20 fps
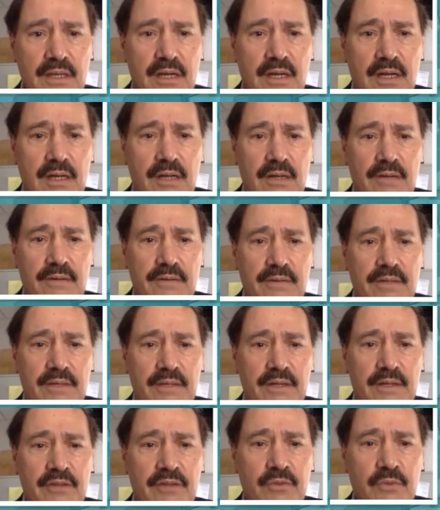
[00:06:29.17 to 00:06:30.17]

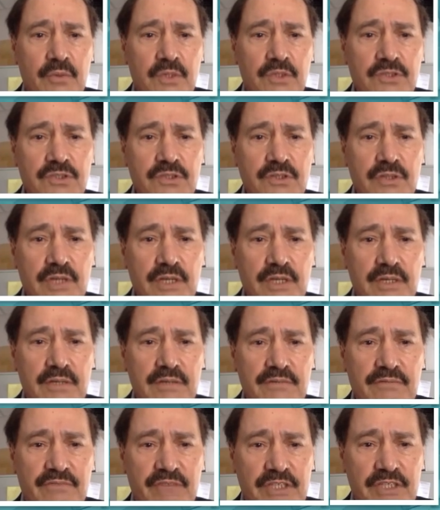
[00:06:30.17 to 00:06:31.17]
In other words, the
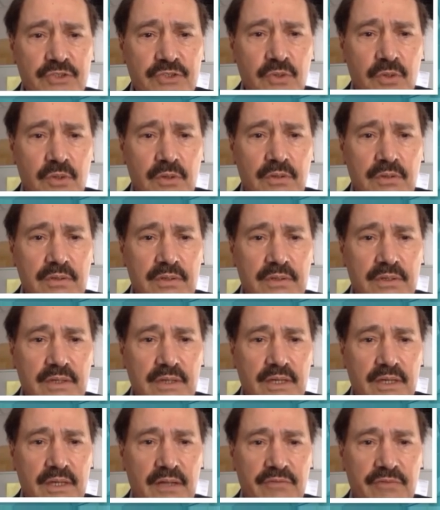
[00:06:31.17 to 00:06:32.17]
ventral
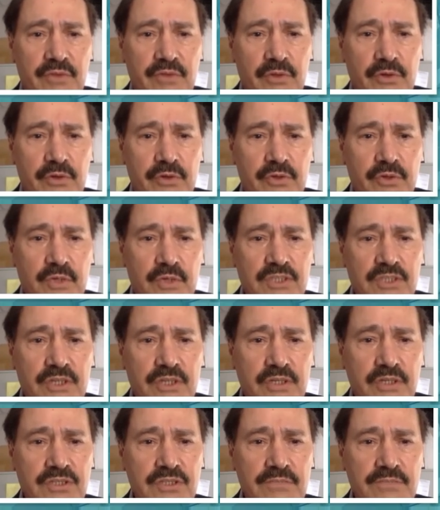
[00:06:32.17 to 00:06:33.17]
alveolar units
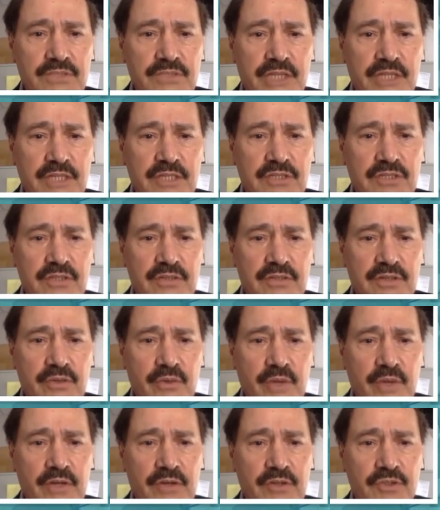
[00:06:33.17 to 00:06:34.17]
are subjected to
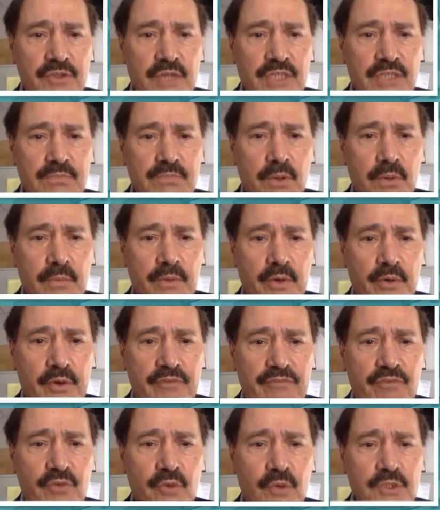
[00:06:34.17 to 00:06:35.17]
greater
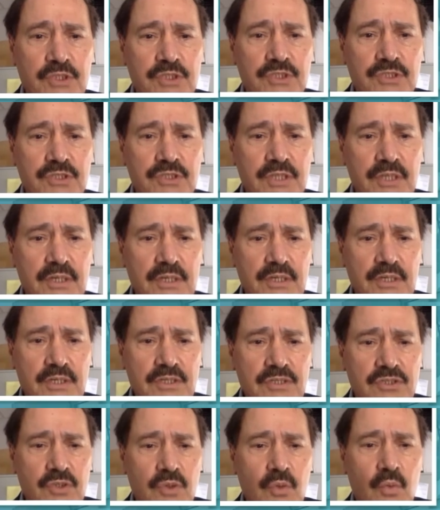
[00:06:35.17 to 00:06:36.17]
transpulmonary forces,
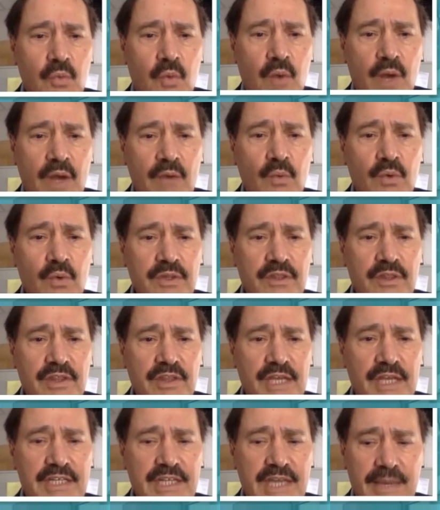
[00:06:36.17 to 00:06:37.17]
so why wouldn't
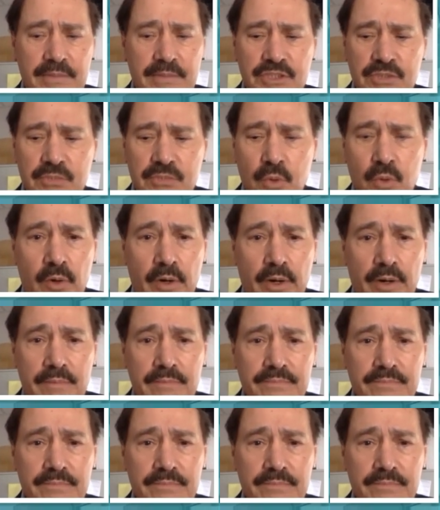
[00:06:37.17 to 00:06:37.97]
they damage more?